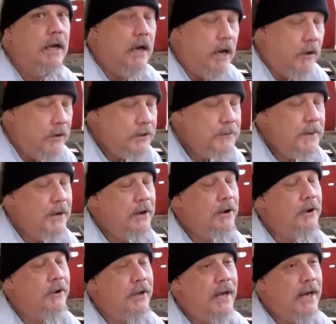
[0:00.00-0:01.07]
Always better to
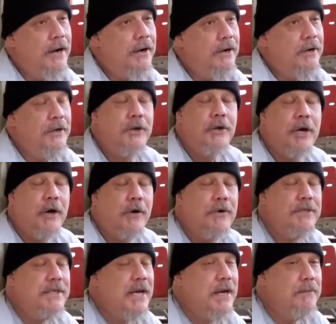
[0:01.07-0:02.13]
go lighter. You can
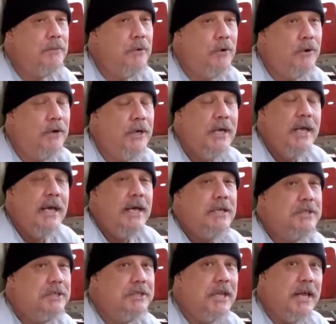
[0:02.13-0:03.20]
always add more.
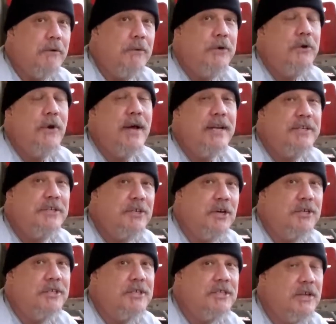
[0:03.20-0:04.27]
It's just like when you add
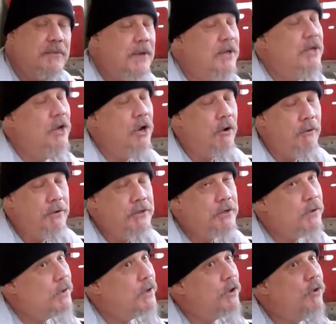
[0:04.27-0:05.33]
salt to something. You always
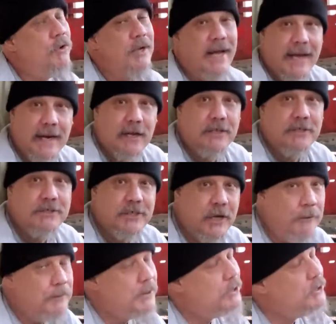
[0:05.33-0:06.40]
want to go light on
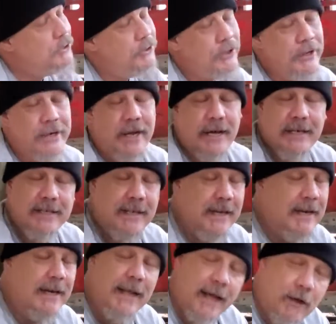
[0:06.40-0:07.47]
salt because you cannot
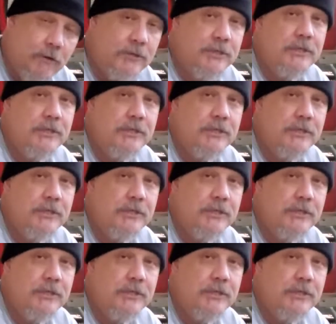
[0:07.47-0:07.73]
take it out.